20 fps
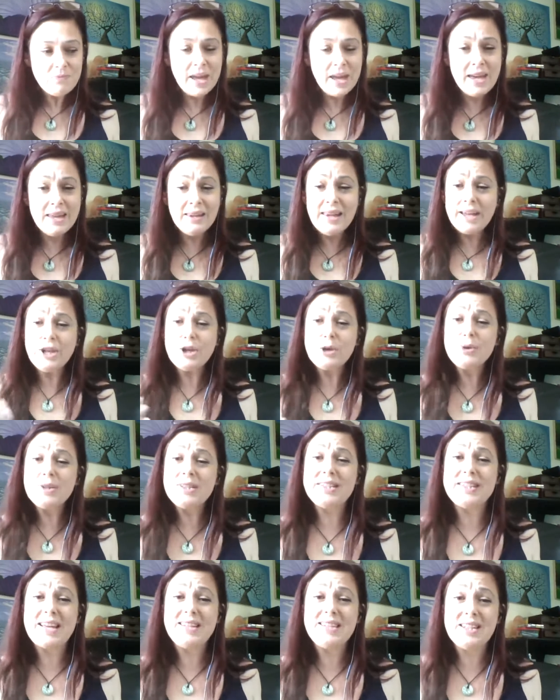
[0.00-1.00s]
And like you'd
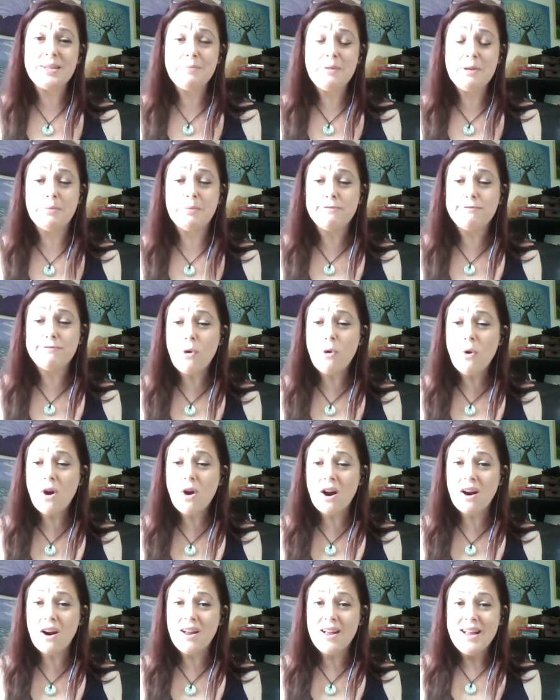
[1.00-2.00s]
said to me
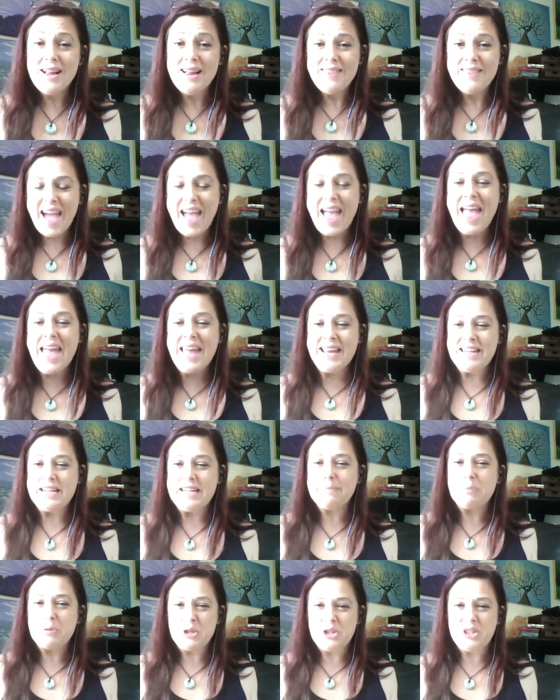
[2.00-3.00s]
before, that
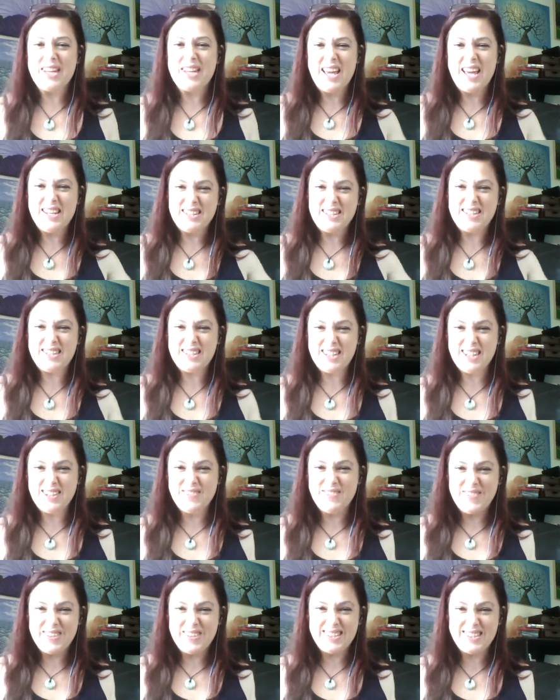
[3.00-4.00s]
80%
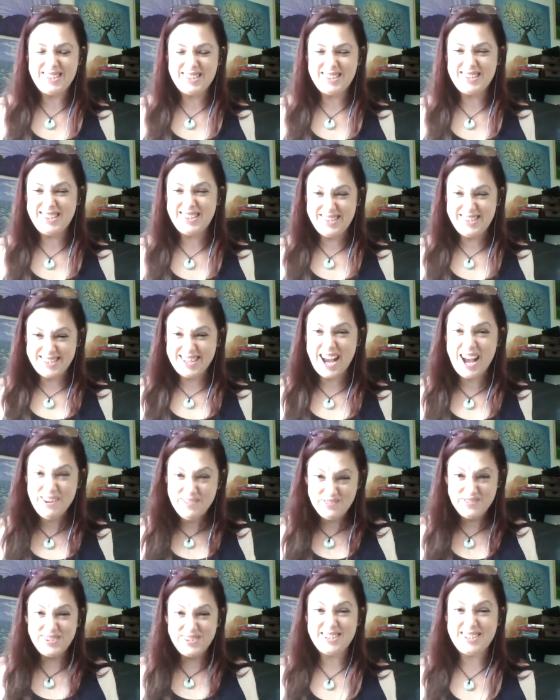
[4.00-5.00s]
of this
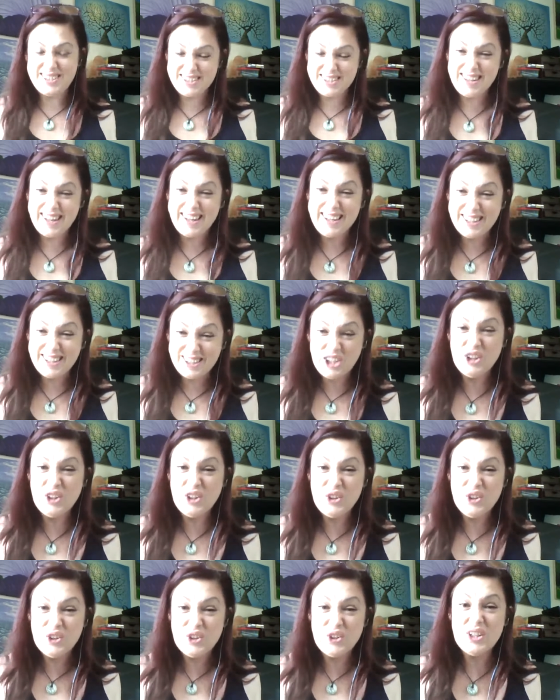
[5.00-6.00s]
stuff, this like
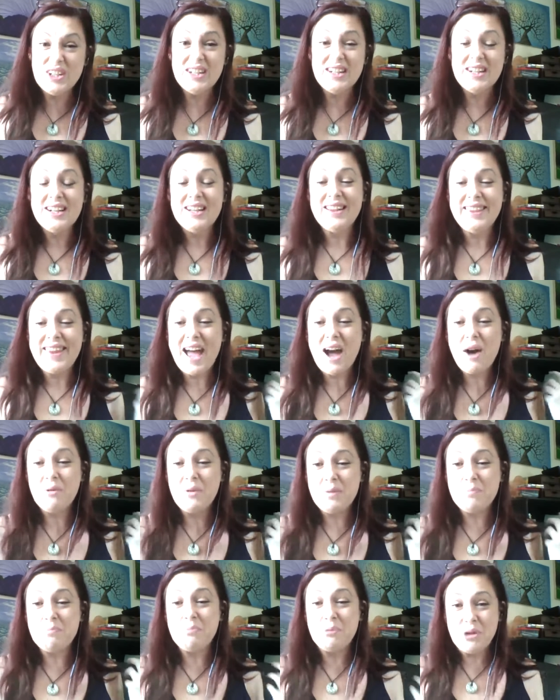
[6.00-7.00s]
goo
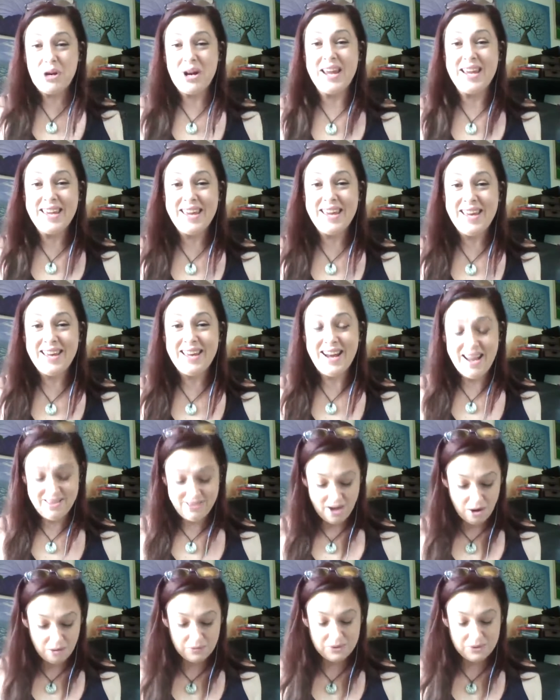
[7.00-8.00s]
that we bring in,
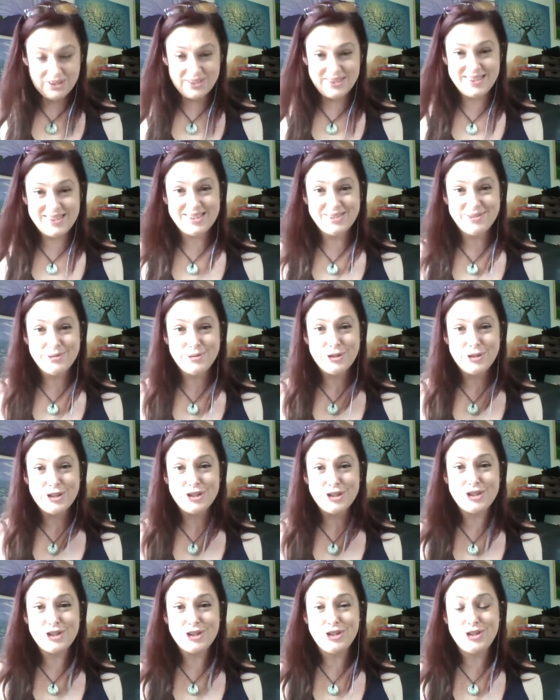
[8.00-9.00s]
I thought
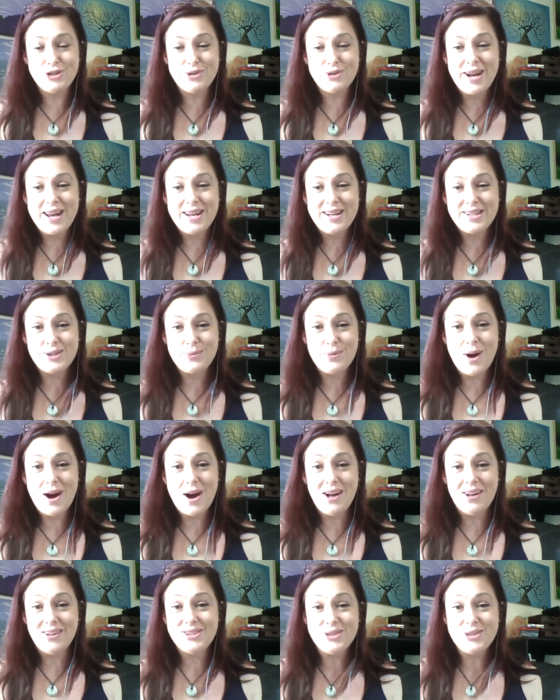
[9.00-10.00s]
was great as
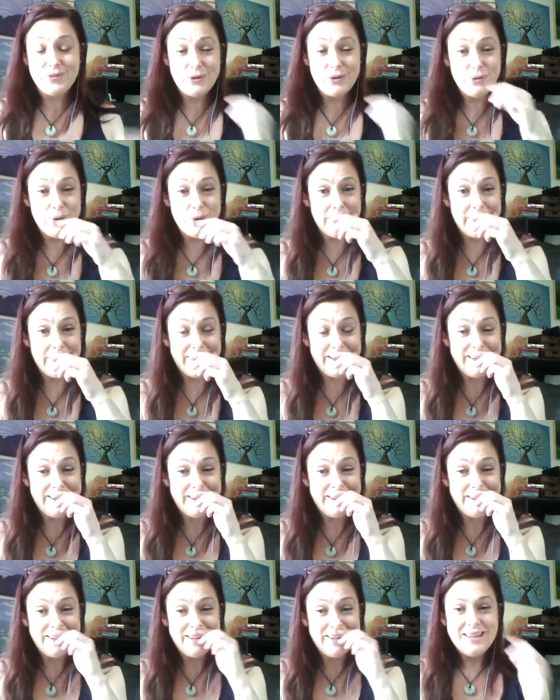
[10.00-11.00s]
well. So if you want to
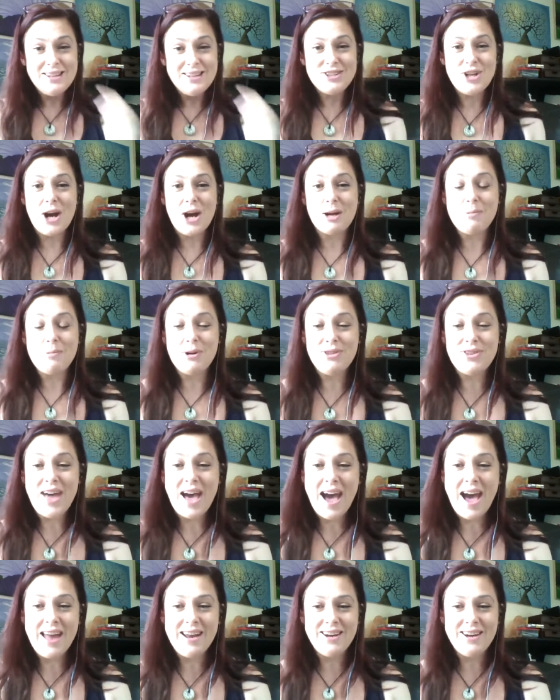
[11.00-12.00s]
talk about
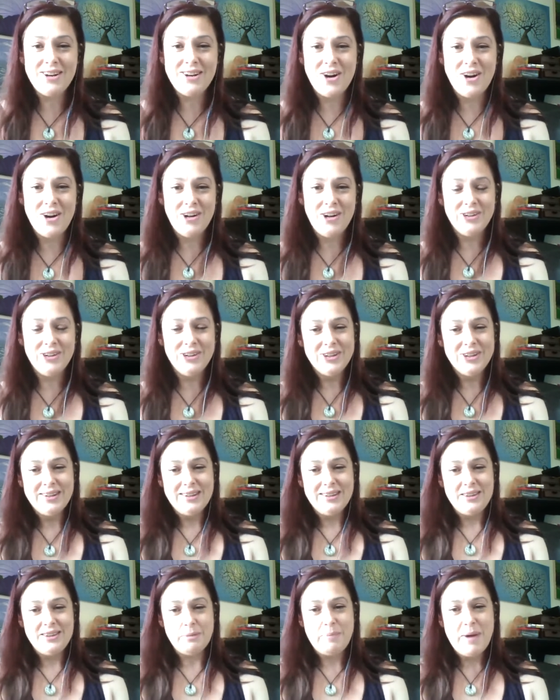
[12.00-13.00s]
that at all,
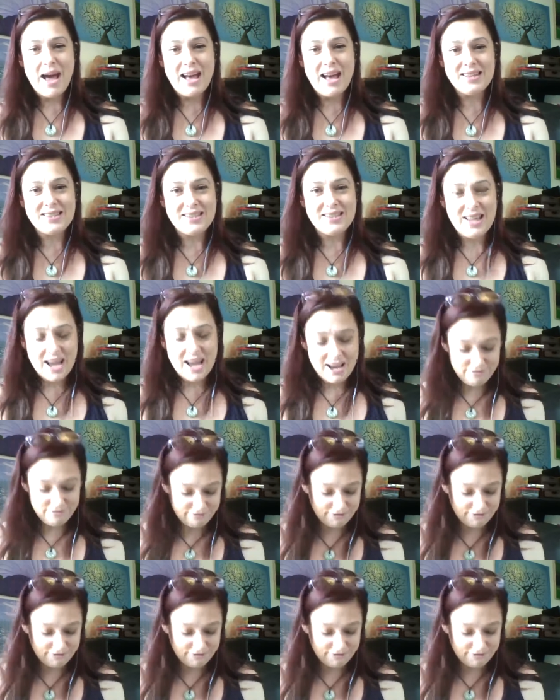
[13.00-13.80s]
the past life